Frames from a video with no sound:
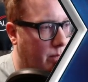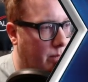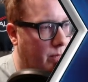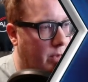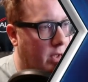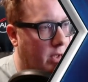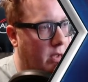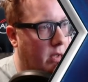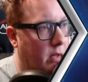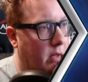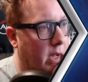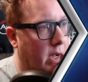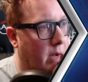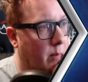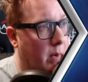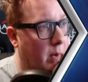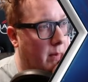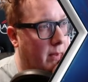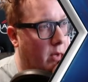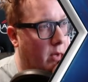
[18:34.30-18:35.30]
To do that,
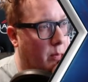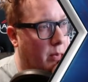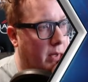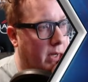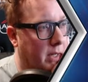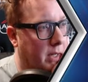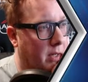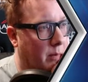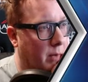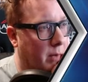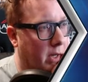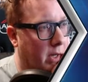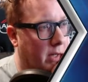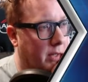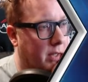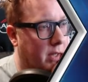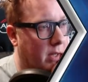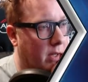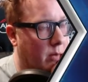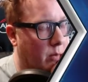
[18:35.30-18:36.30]
maybe they'll play something
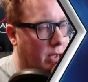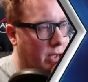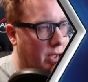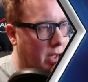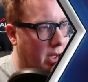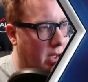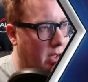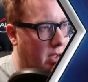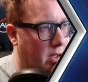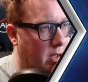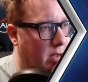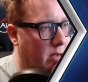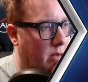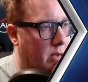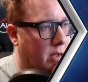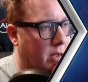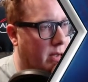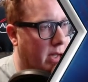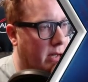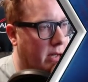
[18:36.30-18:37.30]
else here, which they do,
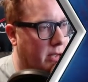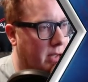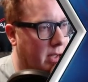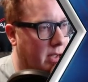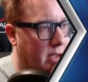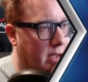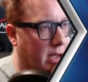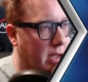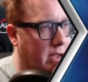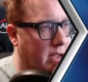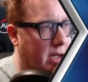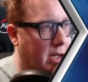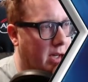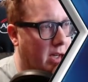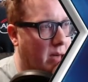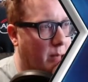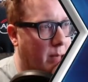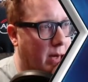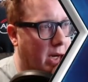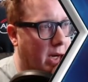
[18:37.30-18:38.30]
so that'll send
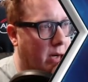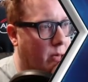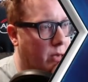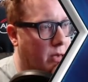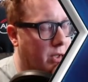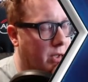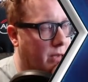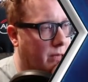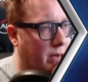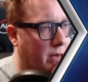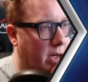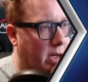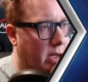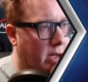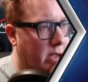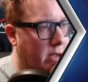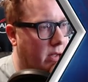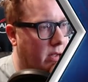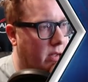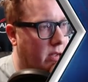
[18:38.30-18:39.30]
Titania back, which is
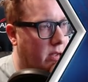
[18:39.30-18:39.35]
fine.